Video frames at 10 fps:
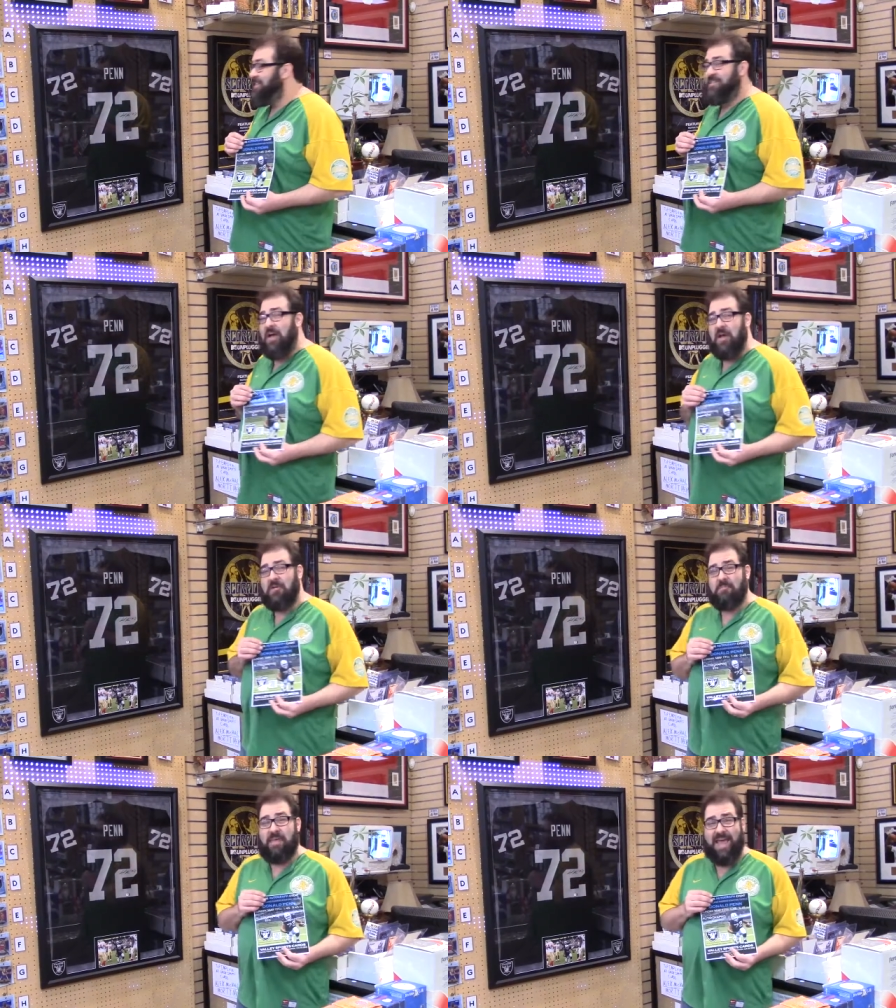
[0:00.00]

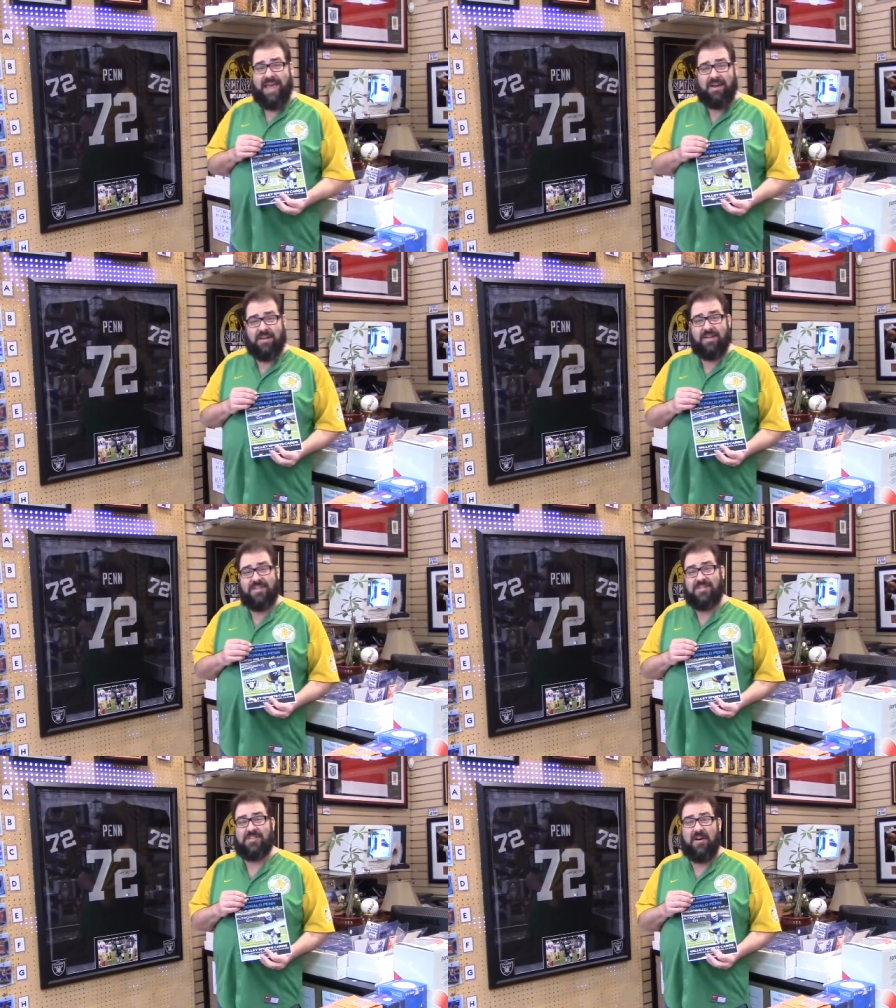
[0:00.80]
Donald Penn,
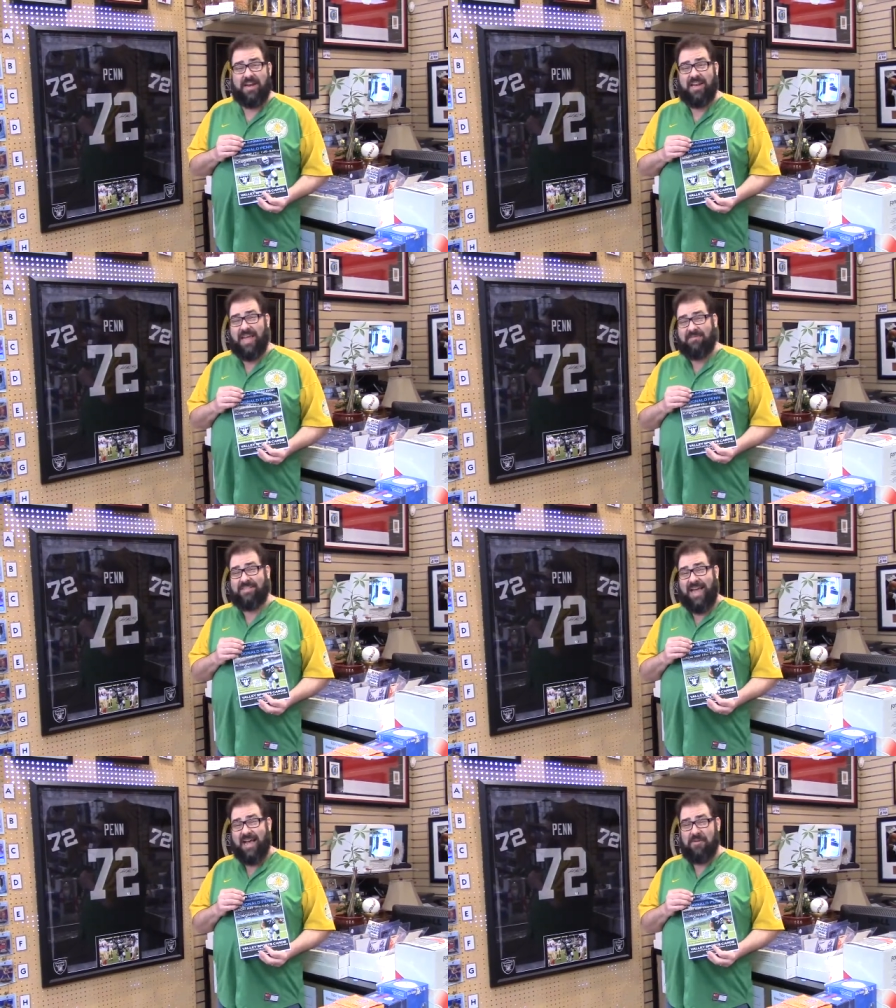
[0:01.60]
starting left
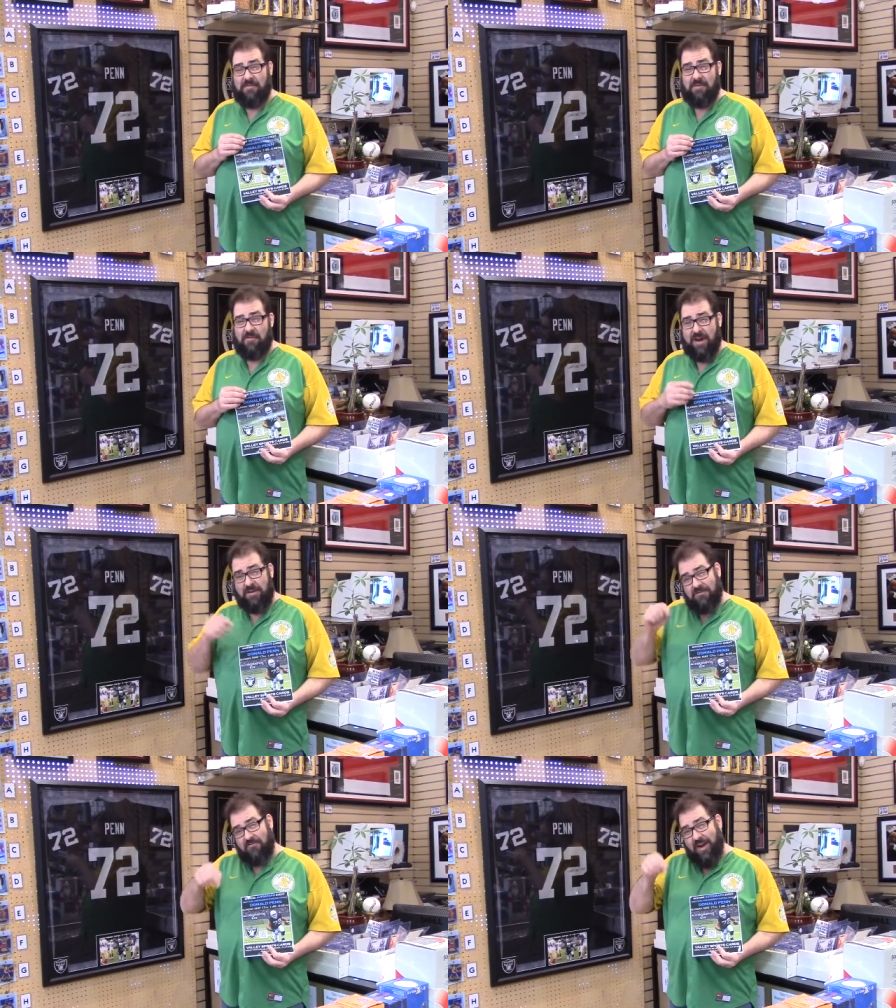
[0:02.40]
tackle for the
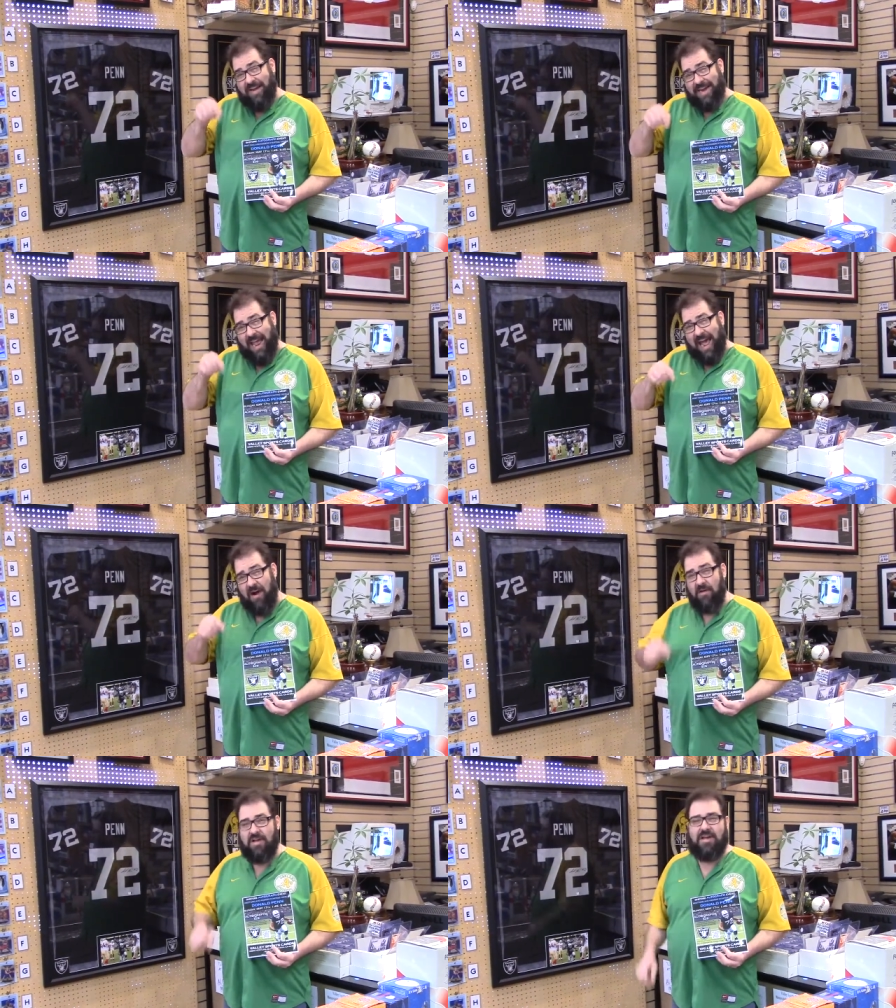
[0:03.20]
Raiders right
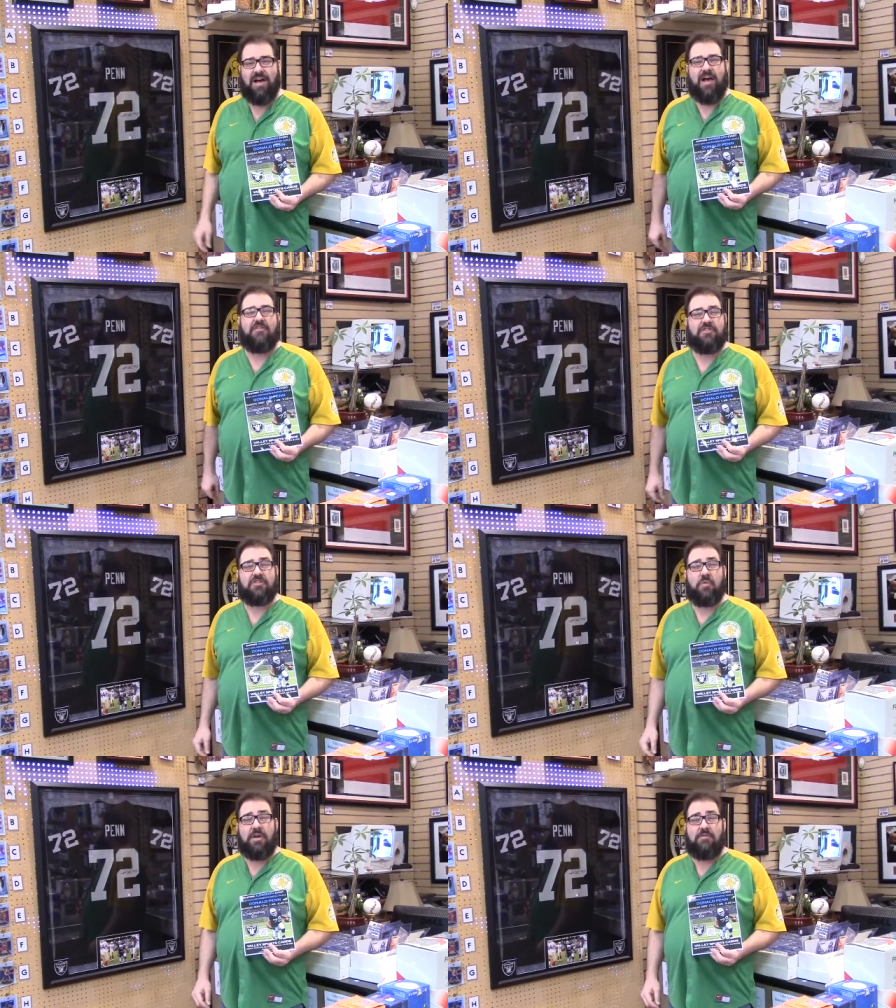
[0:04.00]
now.
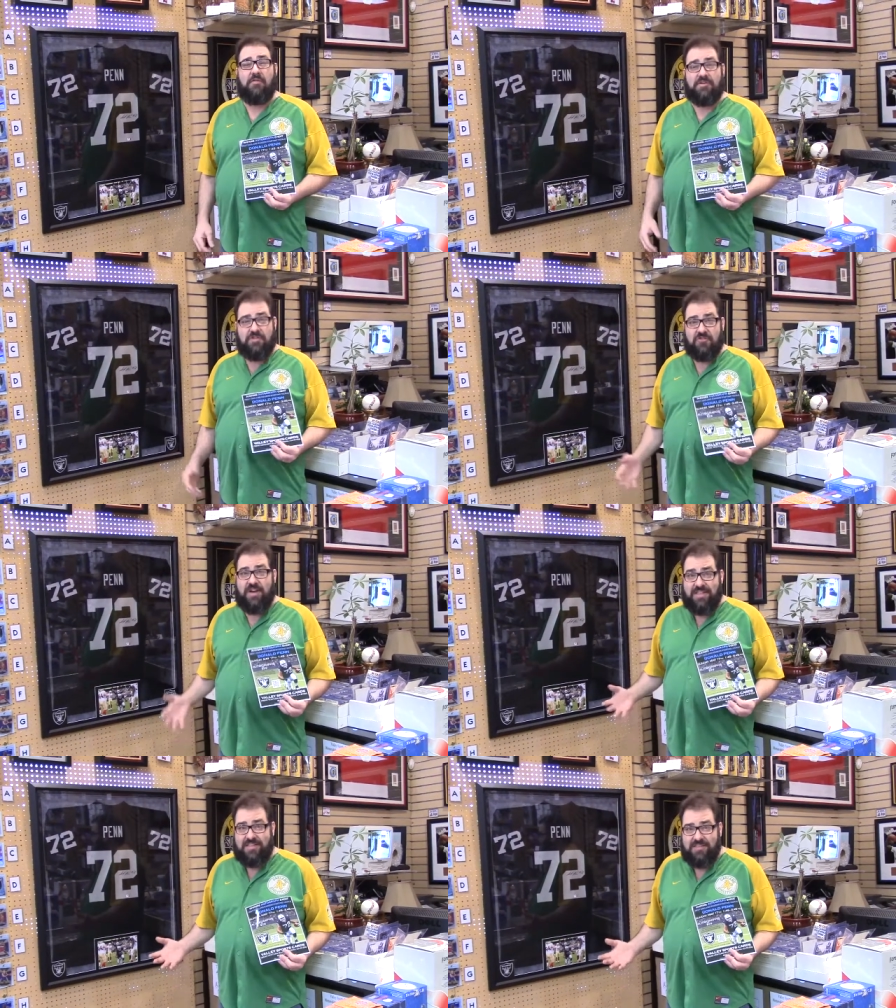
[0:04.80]
124
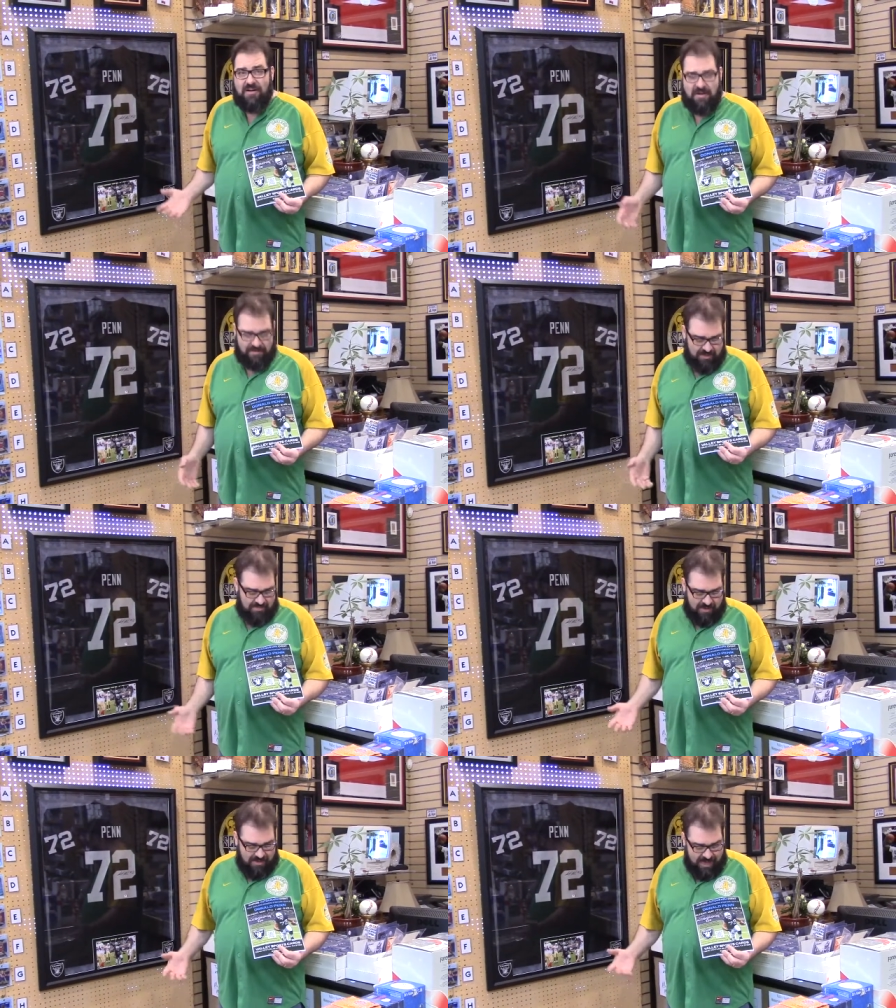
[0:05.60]
straight starts. I
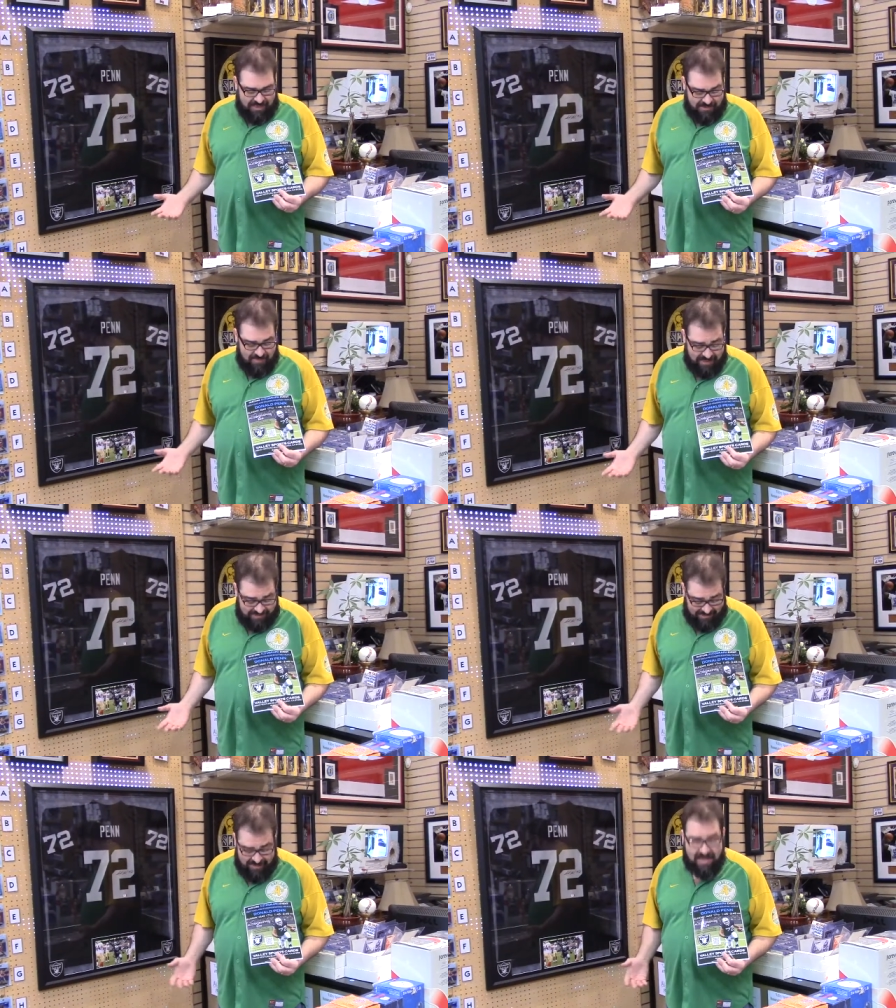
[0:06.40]
mean, the guy's amazing.